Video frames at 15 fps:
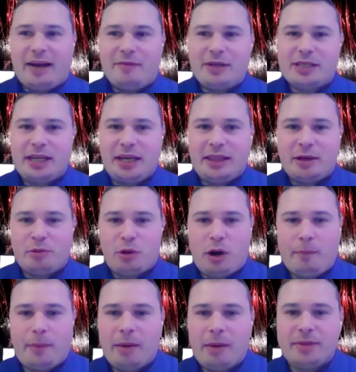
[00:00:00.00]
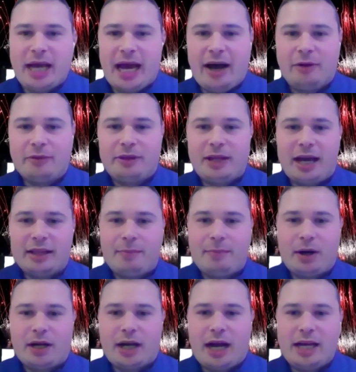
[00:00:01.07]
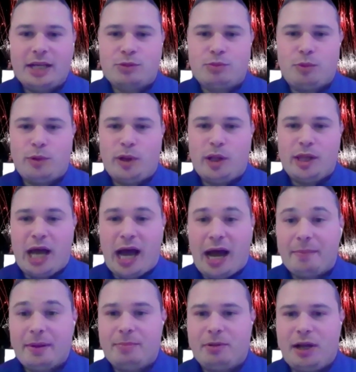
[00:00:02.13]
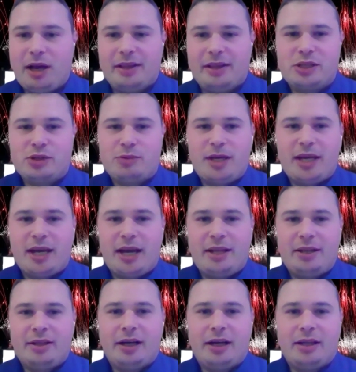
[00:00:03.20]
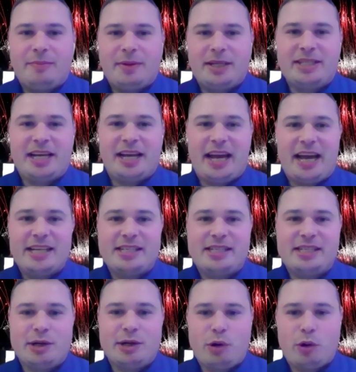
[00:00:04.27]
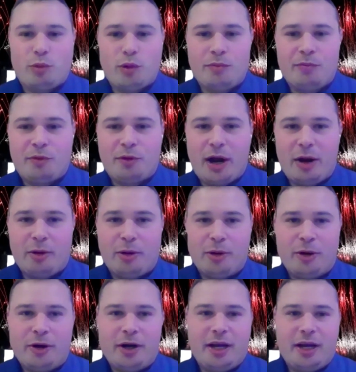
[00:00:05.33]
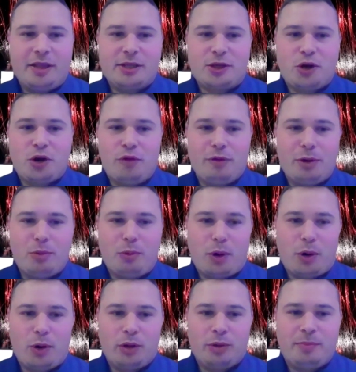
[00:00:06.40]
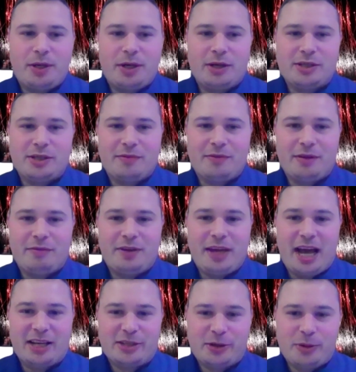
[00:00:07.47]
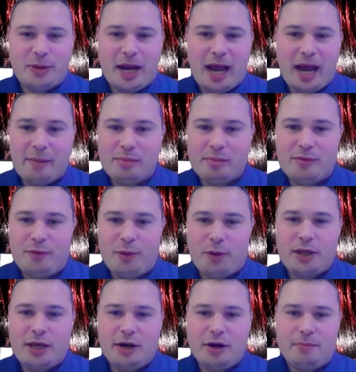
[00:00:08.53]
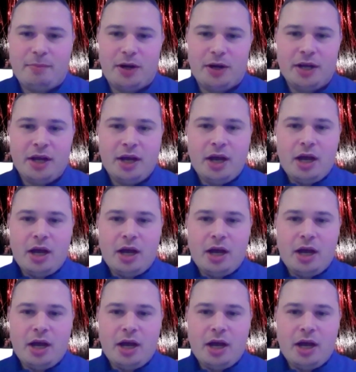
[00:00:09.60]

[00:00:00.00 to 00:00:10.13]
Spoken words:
Obviously, I think we're all bummed out that the Buckeyes will not be playing this weekend. The Big Ten has zero room for error in this COVID world because of the fiasco that happened before the year. But